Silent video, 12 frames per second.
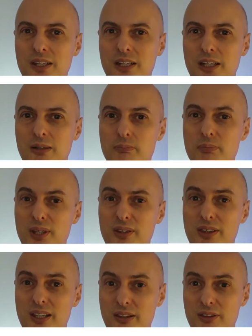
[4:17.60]
Um, but
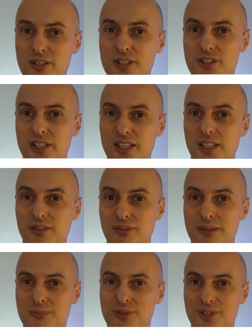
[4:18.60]
that 30
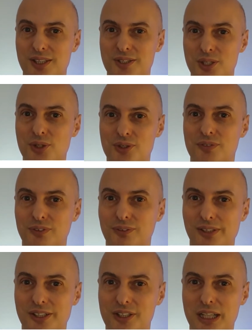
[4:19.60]
kilograms is
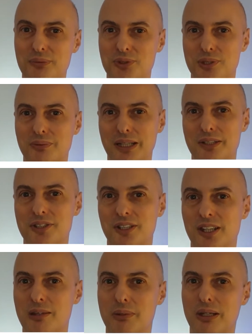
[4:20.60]
useful, it's
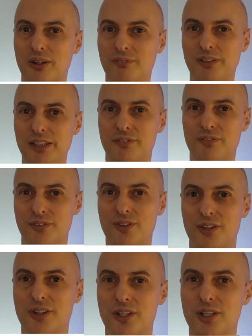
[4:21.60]
counteracting the amount of lift
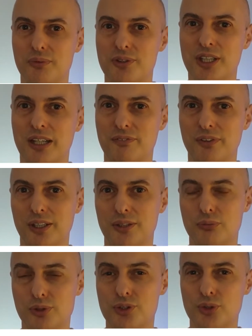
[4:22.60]
that the car is having
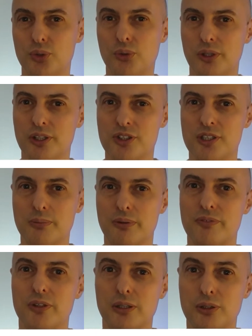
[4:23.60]
and restoring some
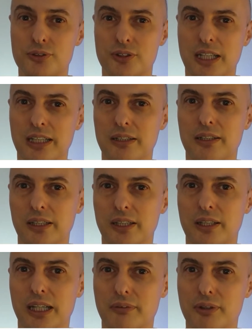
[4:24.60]
of the lost
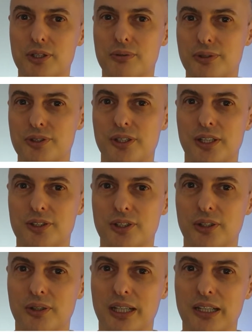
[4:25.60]
handling characteristics
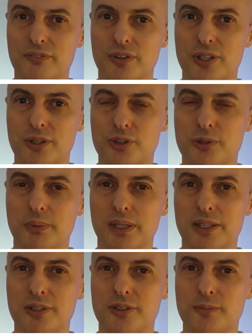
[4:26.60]
that you have at those
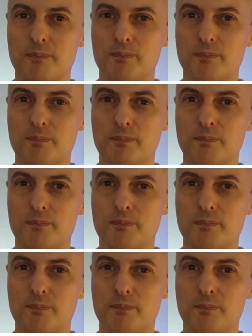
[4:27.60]
speeds.